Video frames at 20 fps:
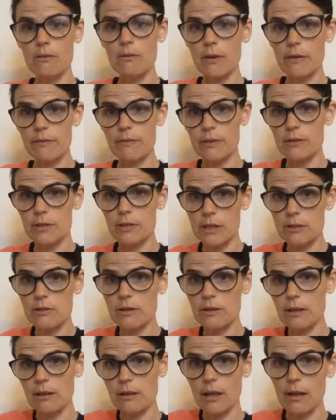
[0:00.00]
if they're
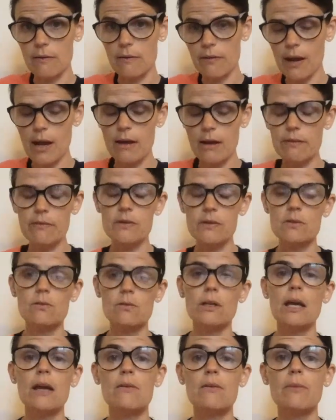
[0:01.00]
gesturing, like if I had a
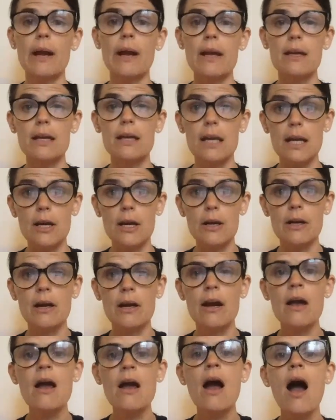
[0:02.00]
visual aid right here.
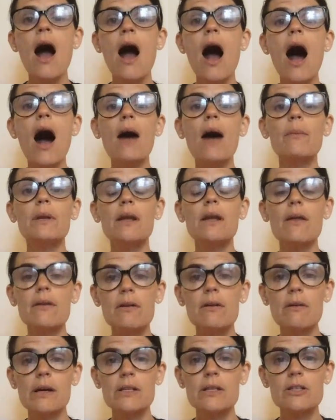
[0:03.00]

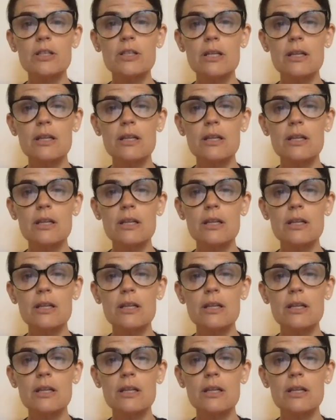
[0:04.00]
Another question